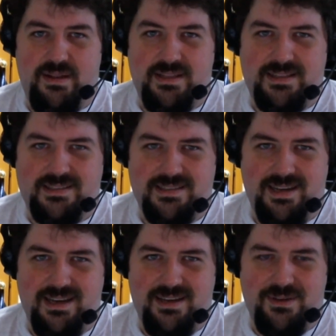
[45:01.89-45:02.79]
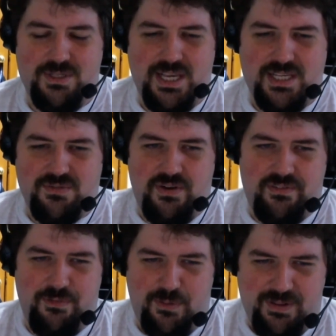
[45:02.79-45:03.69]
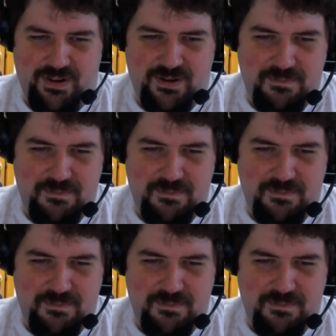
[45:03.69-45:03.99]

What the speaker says: That's a use case for everyone there.